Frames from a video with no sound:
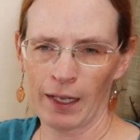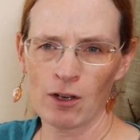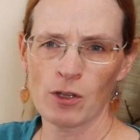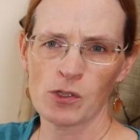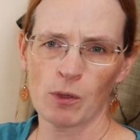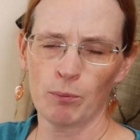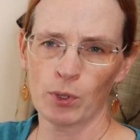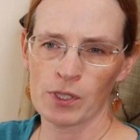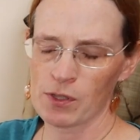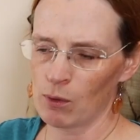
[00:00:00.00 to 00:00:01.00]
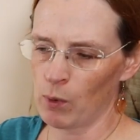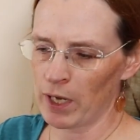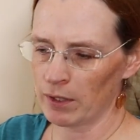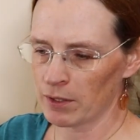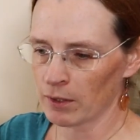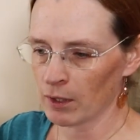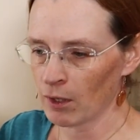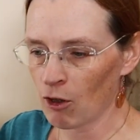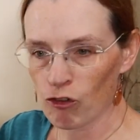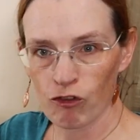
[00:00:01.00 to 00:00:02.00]
and it also puts the weight
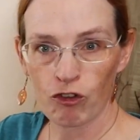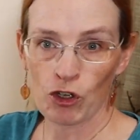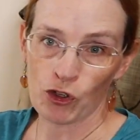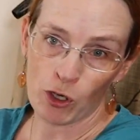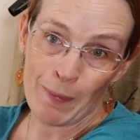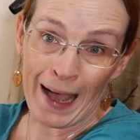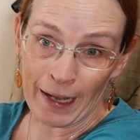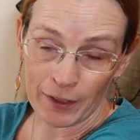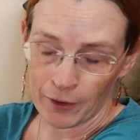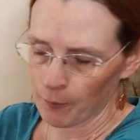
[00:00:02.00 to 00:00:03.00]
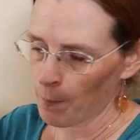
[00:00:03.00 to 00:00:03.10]
further back.